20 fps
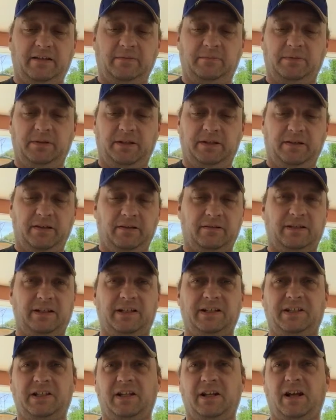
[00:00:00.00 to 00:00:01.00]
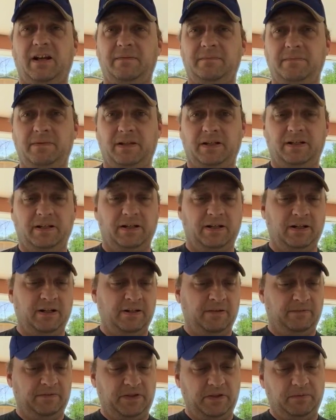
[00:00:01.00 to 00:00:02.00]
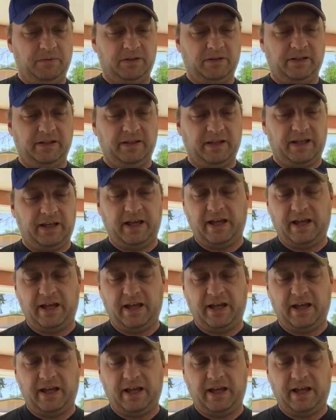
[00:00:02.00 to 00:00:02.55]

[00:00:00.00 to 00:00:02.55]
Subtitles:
complain there. And like I said, typically they